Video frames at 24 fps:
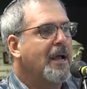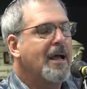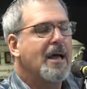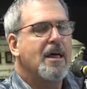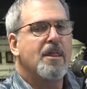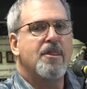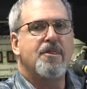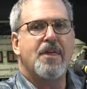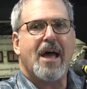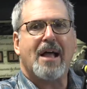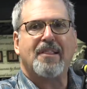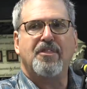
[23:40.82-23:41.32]

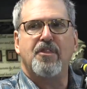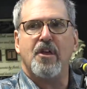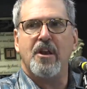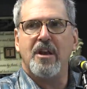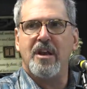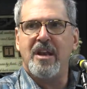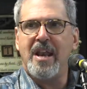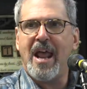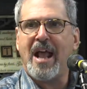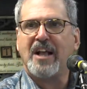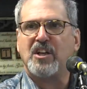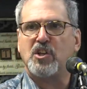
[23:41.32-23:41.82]
that the
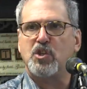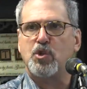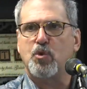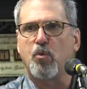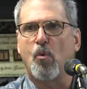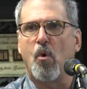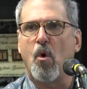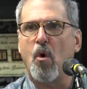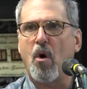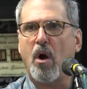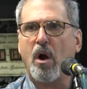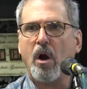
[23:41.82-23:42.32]
next
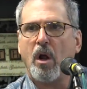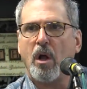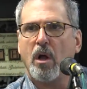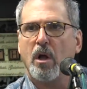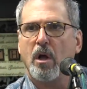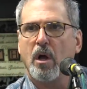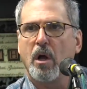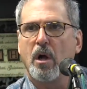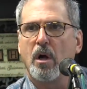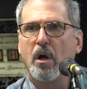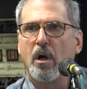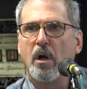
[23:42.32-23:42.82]
war
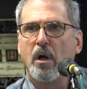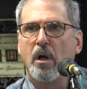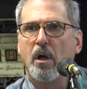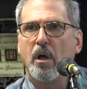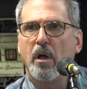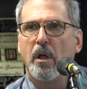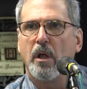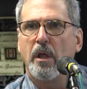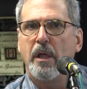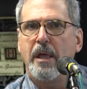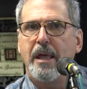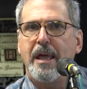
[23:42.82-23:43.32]

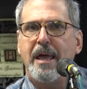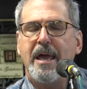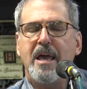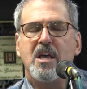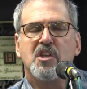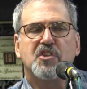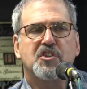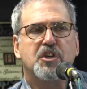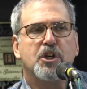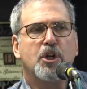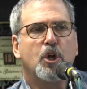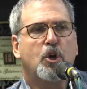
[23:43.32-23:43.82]

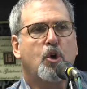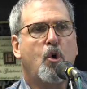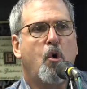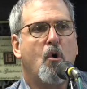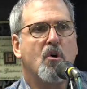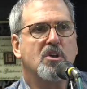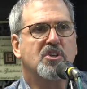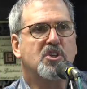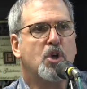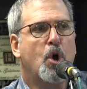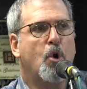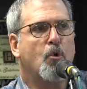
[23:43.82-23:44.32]
is going to
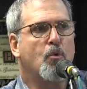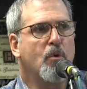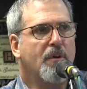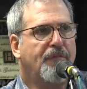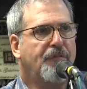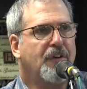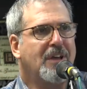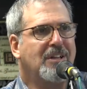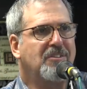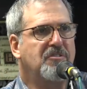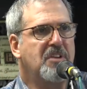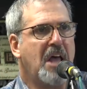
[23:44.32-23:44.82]
cause
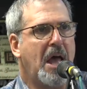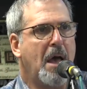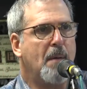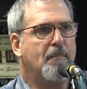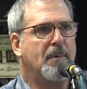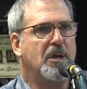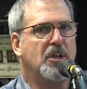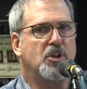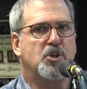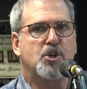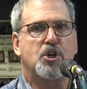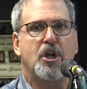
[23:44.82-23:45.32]
horrific
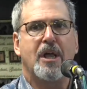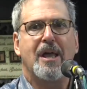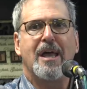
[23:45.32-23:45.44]
damage